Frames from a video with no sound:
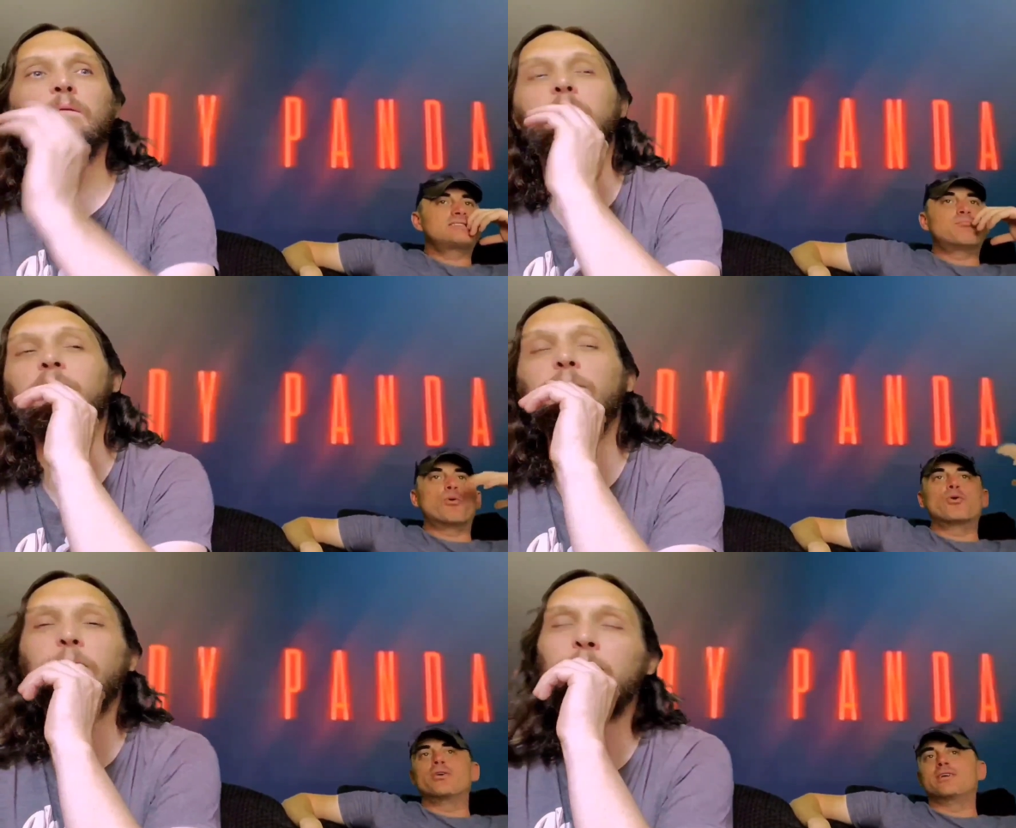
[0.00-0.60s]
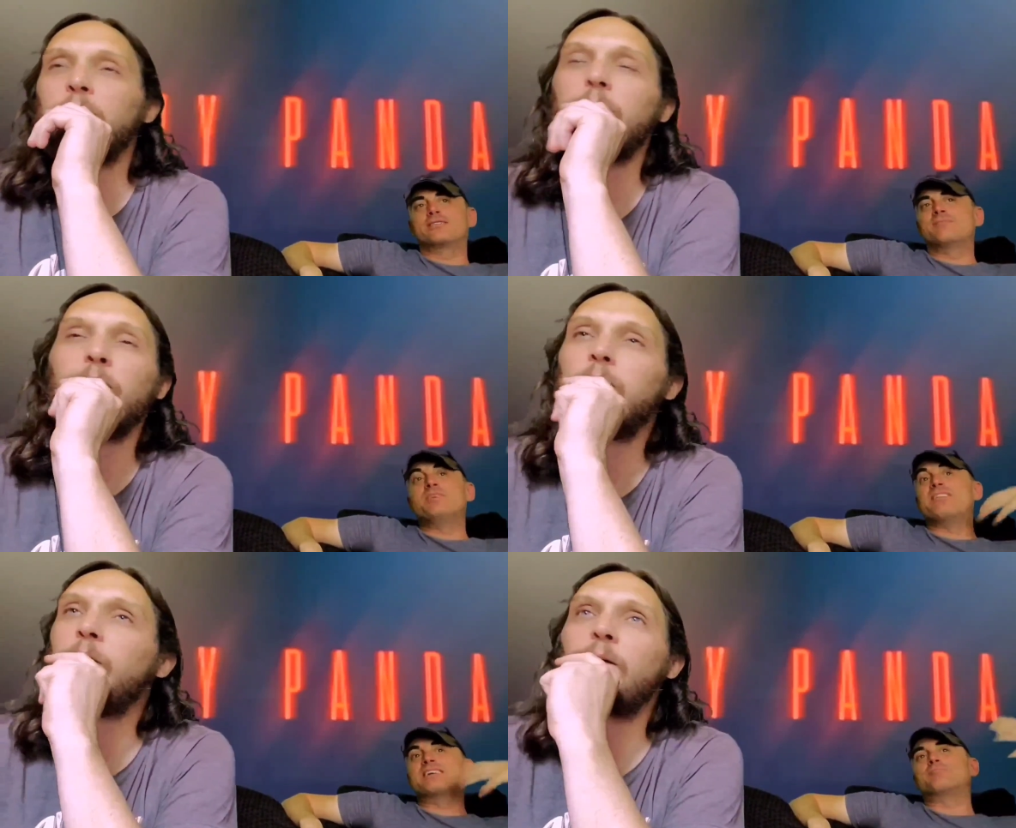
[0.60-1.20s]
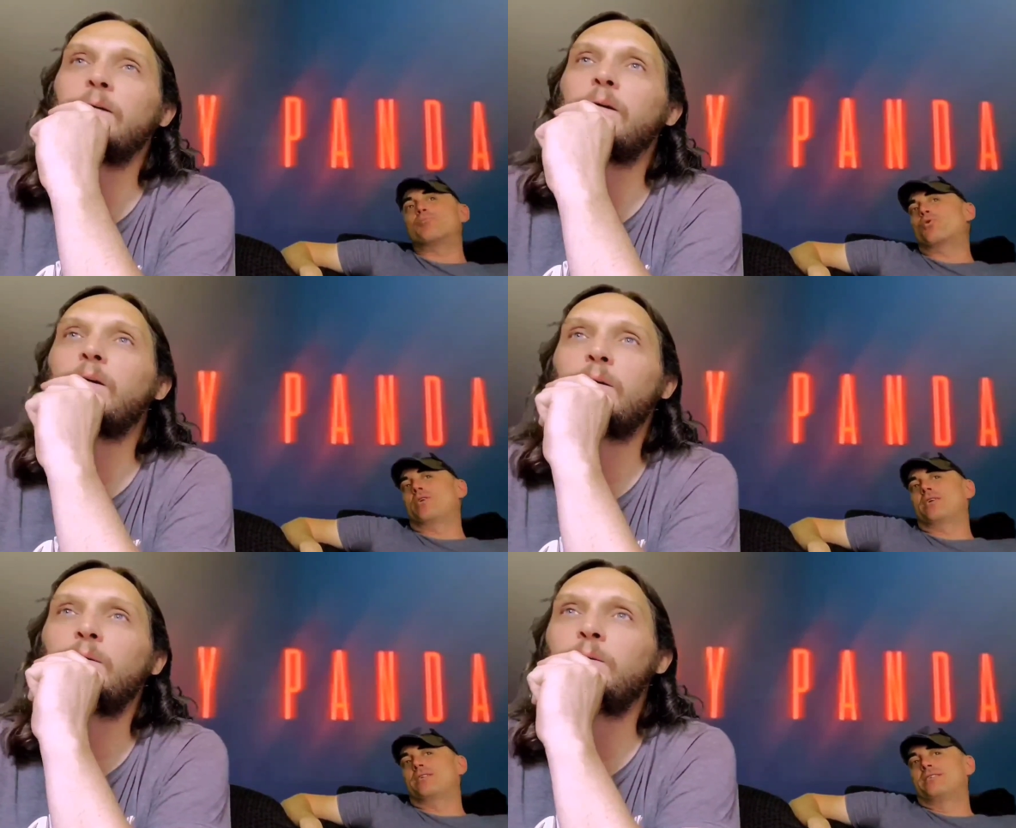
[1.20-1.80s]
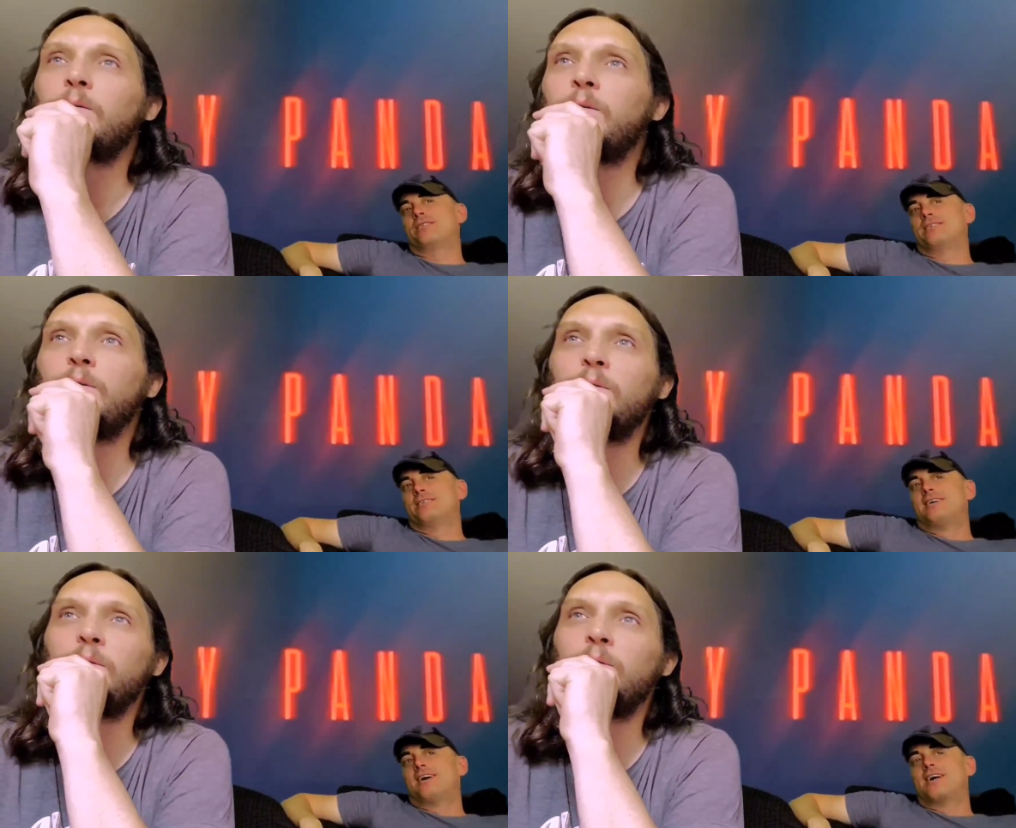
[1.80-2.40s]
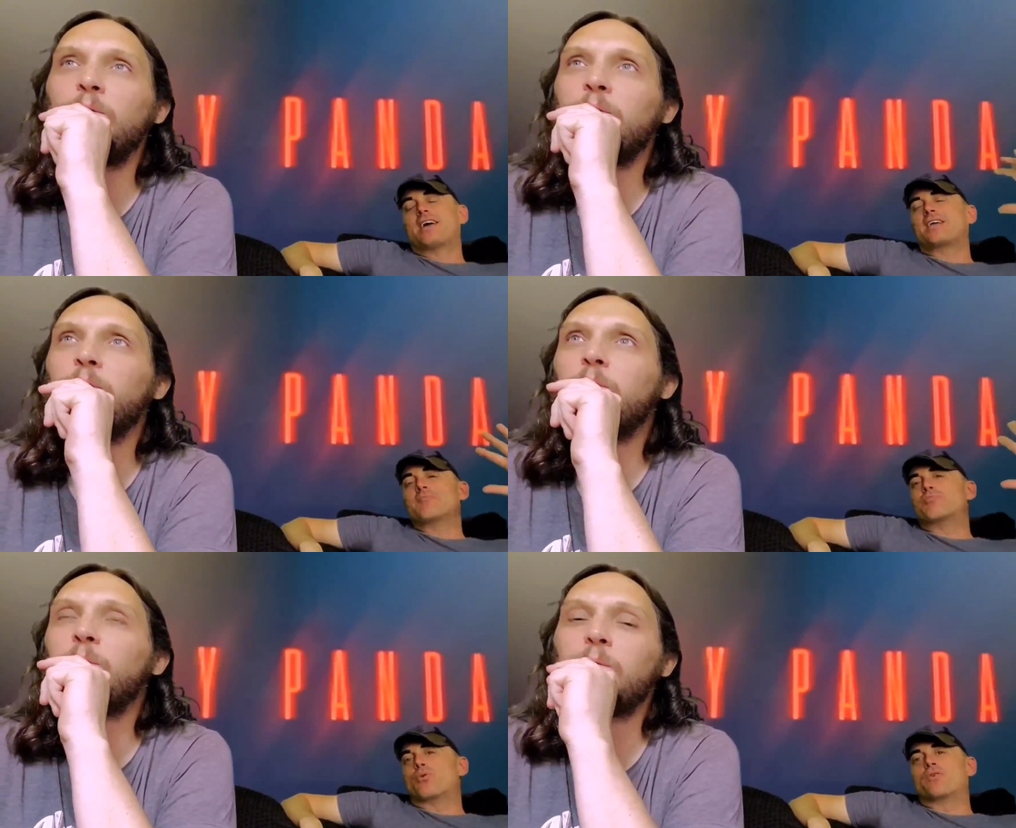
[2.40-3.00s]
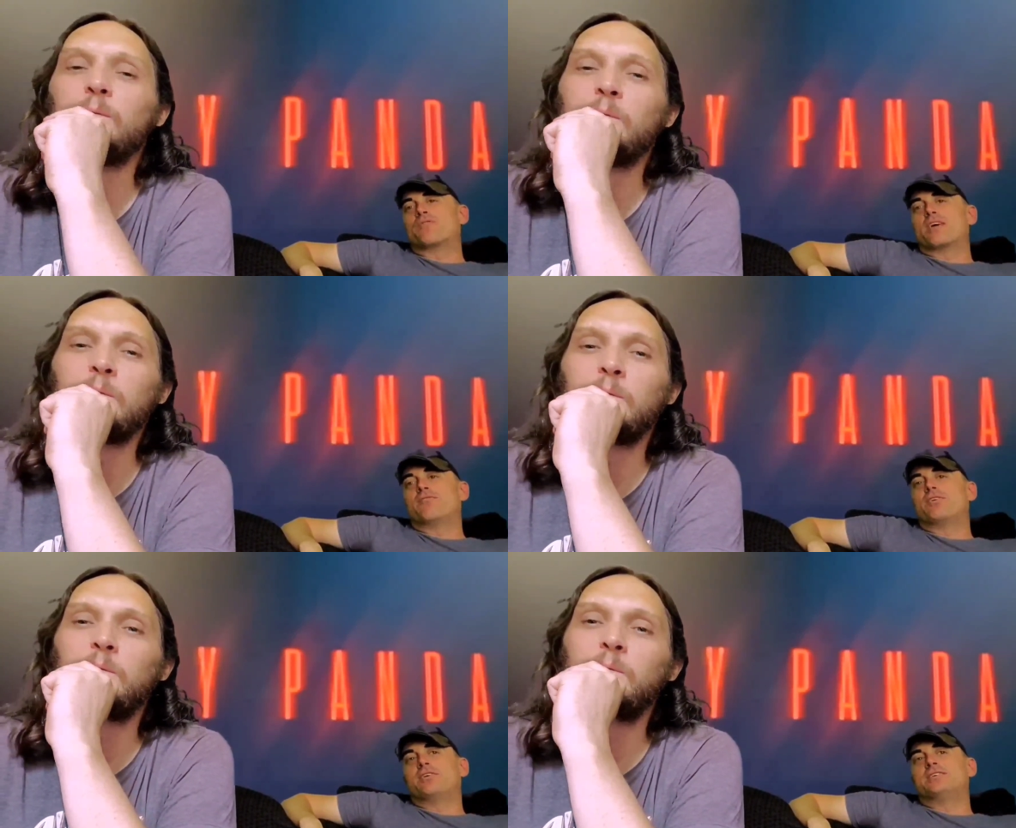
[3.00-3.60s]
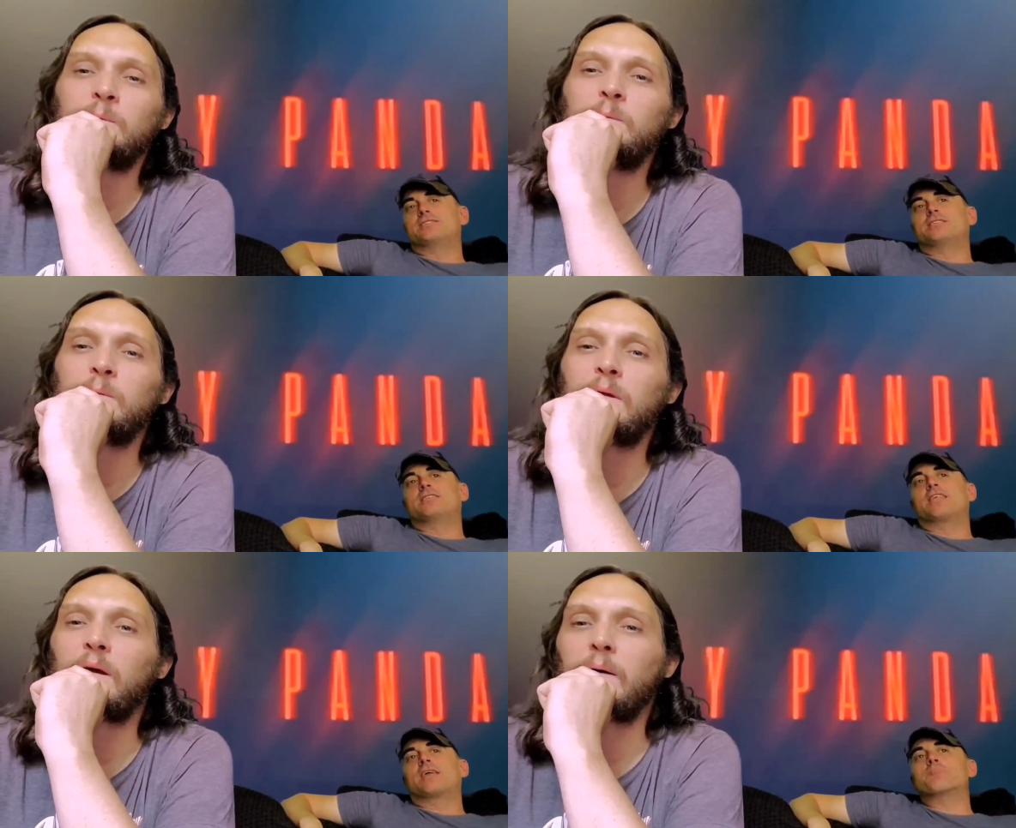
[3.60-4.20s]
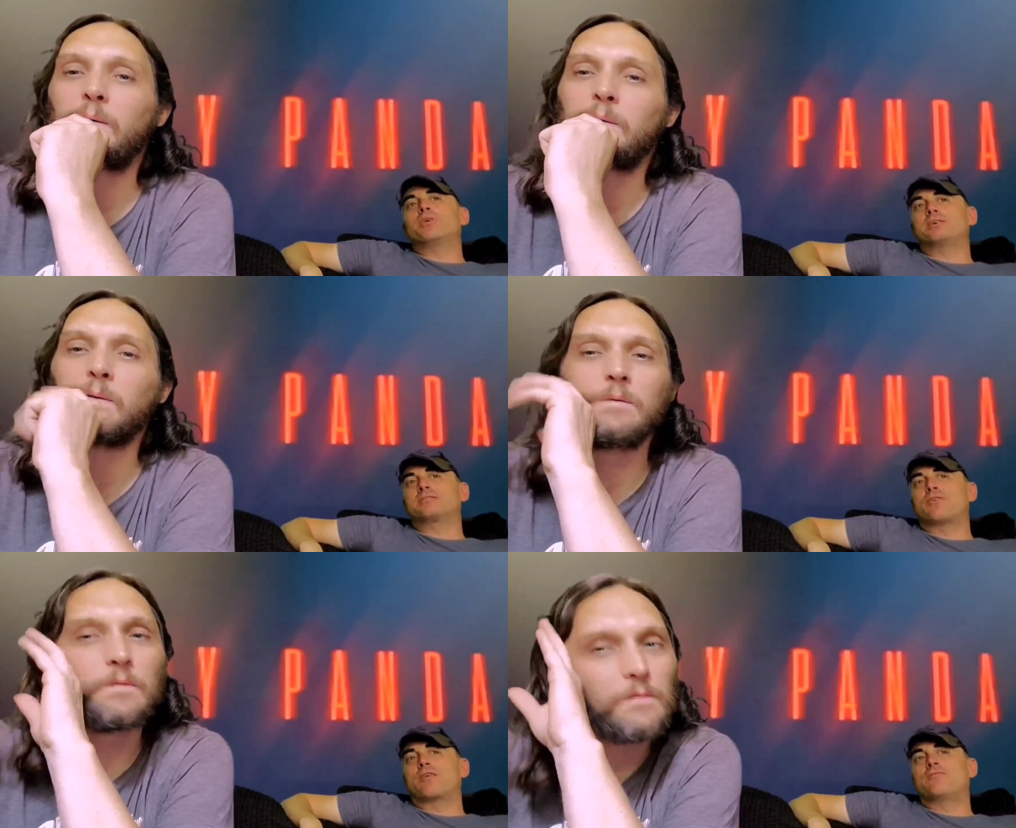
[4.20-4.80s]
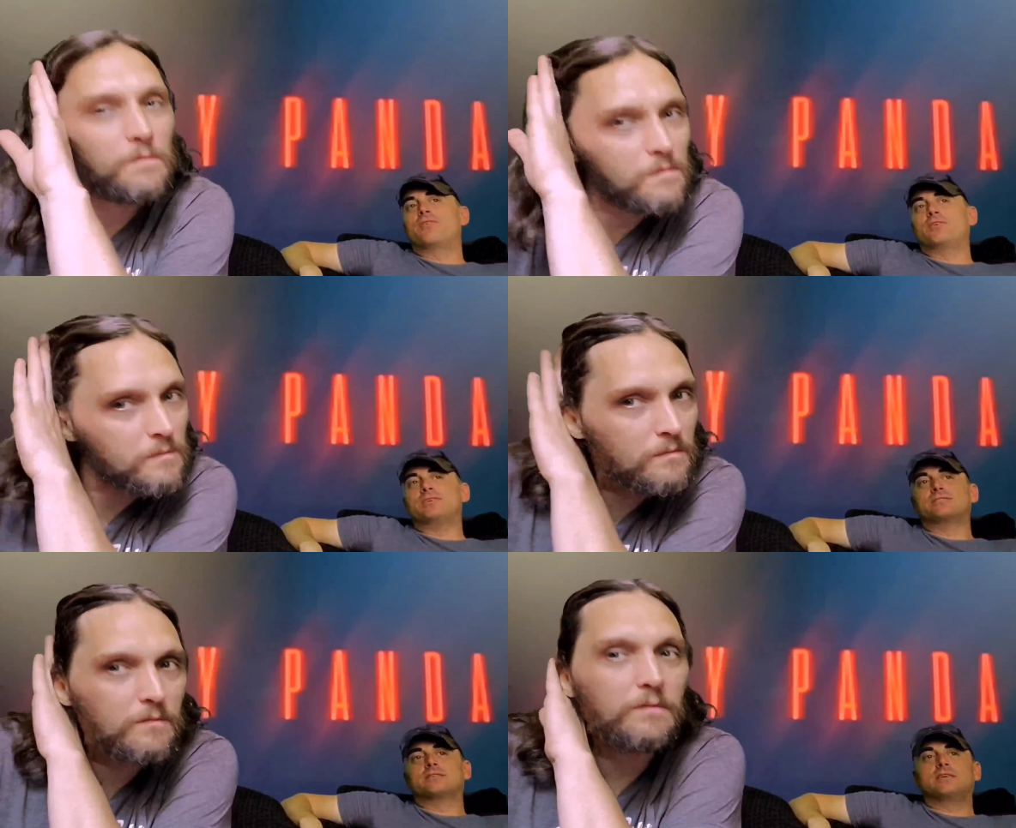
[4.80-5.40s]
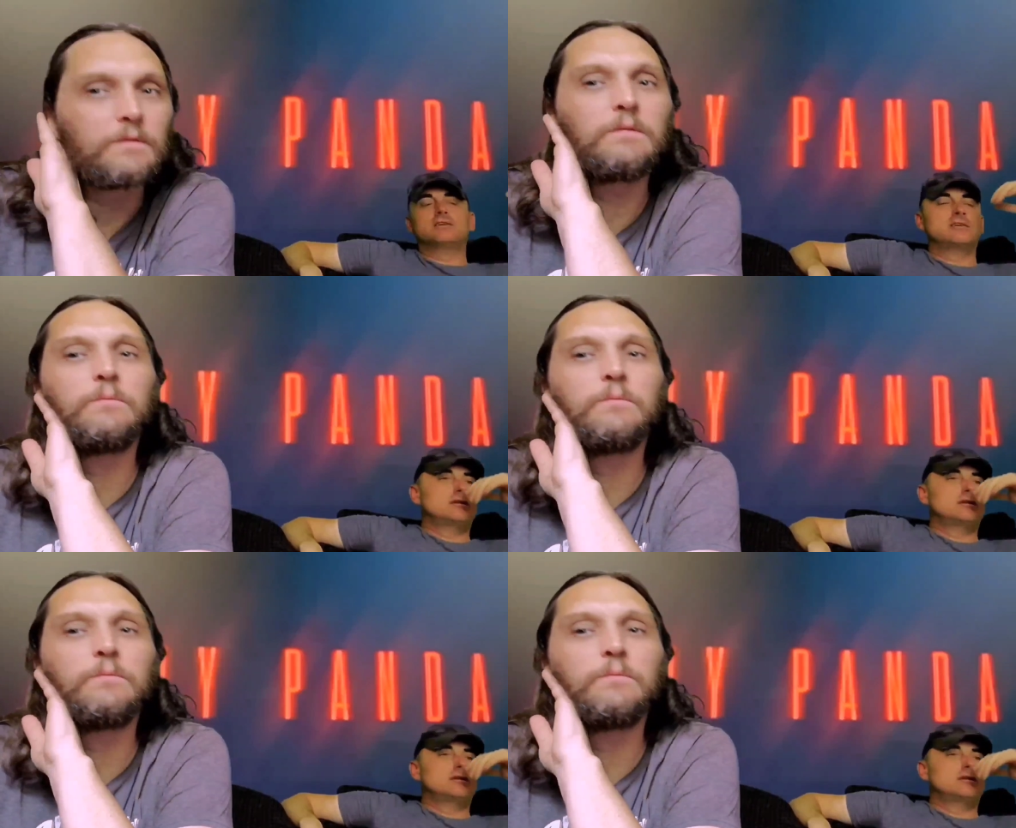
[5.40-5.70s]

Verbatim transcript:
Speaker 1: that's boring to me. That's boring. I, I get bored of that very easily. And then I get pissed off very easily.